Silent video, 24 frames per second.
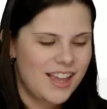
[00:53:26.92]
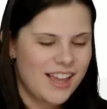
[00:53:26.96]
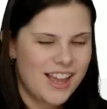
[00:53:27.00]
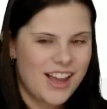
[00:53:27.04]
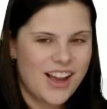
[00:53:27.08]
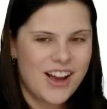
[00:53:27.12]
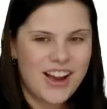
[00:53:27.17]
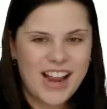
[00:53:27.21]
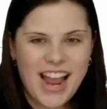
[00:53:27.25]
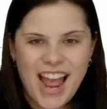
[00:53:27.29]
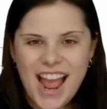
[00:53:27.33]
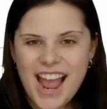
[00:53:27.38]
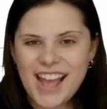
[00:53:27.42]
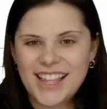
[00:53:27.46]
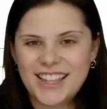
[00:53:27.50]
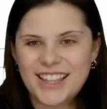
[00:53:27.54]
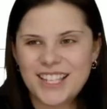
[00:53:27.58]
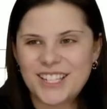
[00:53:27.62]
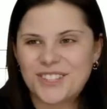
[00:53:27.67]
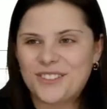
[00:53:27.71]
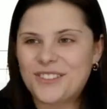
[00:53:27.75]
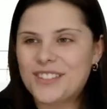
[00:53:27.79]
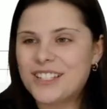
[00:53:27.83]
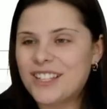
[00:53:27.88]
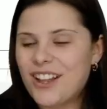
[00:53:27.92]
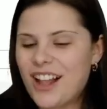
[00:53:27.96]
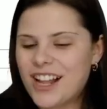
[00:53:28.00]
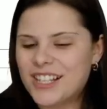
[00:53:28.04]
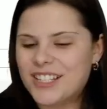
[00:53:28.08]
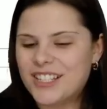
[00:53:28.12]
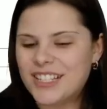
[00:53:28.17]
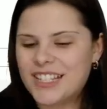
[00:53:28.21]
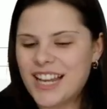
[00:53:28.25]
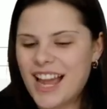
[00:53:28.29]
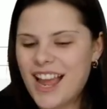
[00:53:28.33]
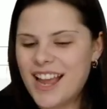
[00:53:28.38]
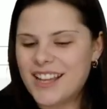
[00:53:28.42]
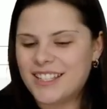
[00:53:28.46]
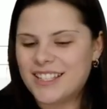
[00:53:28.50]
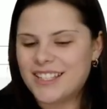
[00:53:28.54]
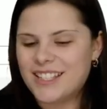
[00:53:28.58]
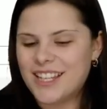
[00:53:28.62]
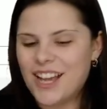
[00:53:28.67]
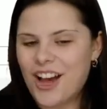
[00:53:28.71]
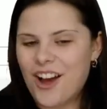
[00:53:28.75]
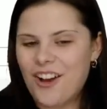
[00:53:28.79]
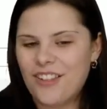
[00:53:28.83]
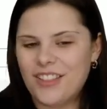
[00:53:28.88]
Okay, this was a lot today,
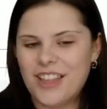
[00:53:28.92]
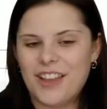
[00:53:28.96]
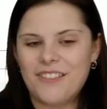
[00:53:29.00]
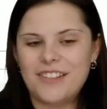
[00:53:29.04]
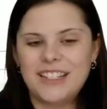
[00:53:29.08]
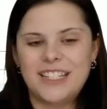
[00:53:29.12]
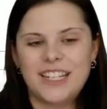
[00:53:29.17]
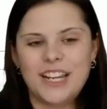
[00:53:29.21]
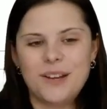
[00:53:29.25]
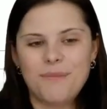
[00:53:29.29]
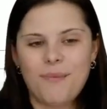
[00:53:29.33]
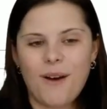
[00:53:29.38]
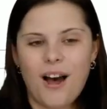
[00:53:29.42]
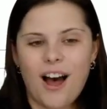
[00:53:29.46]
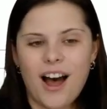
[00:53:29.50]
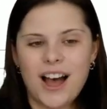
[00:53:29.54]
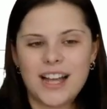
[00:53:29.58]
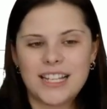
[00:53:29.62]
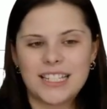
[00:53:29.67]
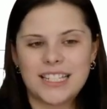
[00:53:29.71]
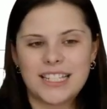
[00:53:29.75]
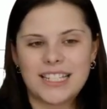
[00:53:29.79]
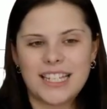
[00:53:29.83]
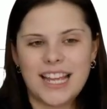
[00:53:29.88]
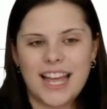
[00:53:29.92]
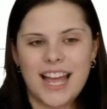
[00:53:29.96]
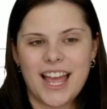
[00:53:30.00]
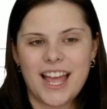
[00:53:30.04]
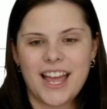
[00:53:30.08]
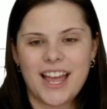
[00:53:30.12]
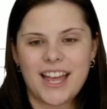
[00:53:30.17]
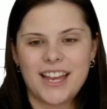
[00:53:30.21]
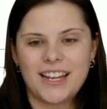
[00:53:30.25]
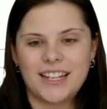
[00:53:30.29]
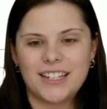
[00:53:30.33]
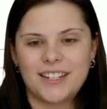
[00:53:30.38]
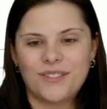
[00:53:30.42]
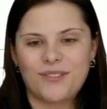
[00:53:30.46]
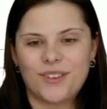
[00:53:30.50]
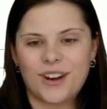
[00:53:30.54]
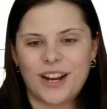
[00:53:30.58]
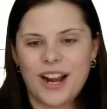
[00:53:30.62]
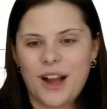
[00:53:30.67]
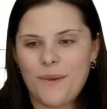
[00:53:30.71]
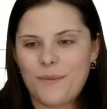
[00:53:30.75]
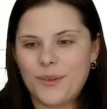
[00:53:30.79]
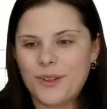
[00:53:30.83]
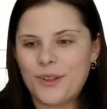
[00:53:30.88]
so let me take a pause and for
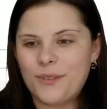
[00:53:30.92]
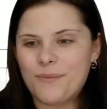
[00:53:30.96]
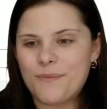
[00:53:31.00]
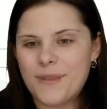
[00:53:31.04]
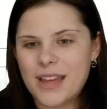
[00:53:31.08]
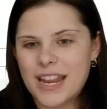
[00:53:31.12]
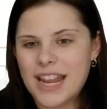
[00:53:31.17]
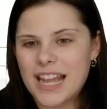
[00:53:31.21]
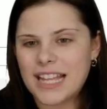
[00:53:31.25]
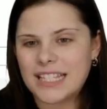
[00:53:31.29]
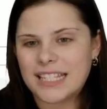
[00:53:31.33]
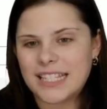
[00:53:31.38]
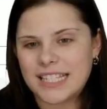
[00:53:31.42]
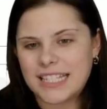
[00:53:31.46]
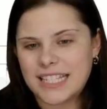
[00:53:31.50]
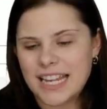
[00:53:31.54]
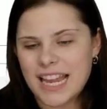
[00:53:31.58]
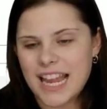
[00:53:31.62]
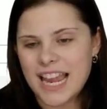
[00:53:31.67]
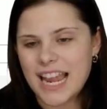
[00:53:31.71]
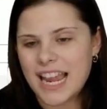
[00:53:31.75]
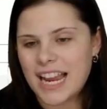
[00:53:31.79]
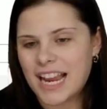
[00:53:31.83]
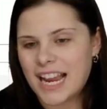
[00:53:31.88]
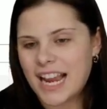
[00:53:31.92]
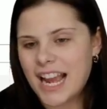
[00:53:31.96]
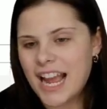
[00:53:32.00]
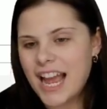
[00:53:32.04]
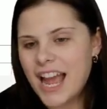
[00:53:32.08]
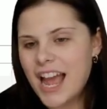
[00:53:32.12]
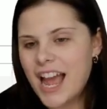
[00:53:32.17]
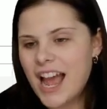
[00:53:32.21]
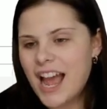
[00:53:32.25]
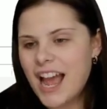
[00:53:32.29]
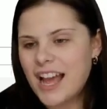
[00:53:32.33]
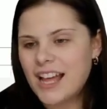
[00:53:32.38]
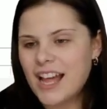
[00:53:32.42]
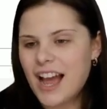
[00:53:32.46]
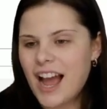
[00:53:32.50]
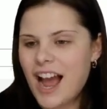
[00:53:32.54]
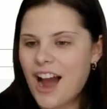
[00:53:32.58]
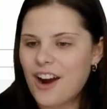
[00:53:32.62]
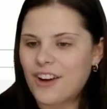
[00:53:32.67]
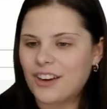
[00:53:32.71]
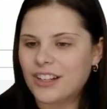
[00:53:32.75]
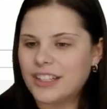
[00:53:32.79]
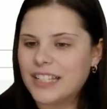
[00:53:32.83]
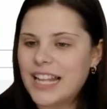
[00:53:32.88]
a couple of minutes take
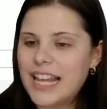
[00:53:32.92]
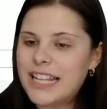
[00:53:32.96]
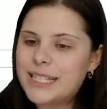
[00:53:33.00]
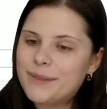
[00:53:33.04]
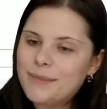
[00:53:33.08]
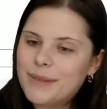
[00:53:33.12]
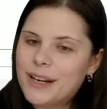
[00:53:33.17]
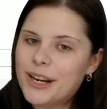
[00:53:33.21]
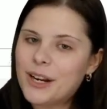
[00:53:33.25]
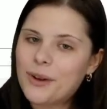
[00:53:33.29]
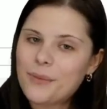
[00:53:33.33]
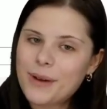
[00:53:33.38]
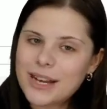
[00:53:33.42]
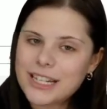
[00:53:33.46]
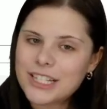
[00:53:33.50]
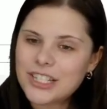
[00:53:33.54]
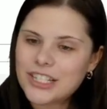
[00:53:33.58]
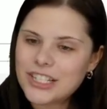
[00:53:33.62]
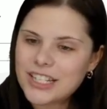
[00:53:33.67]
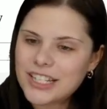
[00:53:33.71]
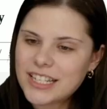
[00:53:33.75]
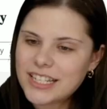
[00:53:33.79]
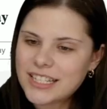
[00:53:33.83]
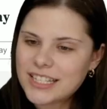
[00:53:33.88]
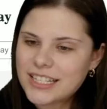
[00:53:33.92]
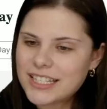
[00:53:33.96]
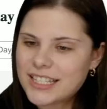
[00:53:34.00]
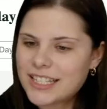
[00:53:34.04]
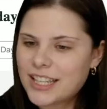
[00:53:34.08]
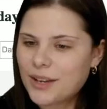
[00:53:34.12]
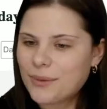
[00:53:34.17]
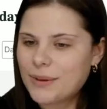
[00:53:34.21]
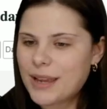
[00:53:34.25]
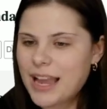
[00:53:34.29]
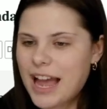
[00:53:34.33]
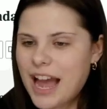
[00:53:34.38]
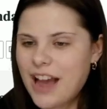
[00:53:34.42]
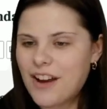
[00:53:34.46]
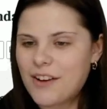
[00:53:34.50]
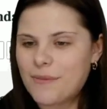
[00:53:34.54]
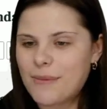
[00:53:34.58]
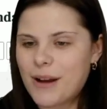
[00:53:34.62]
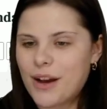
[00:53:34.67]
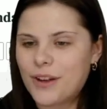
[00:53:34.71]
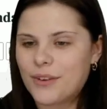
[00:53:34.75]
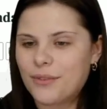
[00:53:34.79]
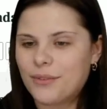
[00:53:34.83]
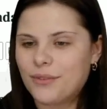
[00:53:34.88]
our last minute questions that we have
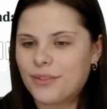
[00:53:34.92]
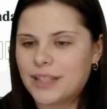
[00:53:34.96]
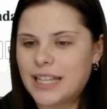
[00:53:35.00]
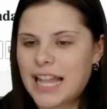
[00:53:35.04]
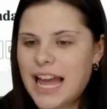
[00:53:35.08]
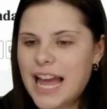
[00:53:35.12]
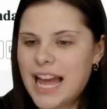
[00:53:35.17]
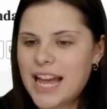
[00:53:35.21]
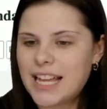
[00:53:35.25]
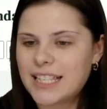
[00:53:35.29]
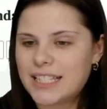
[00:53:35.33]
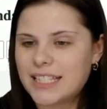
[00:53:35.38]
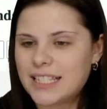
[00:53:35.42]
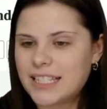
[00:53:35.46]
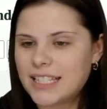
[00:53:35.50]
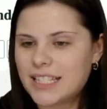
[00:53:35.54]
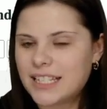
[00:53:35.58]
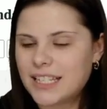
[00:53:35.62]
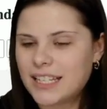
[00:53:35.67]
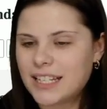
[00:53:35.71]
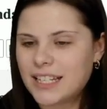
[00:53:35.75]
about Flask.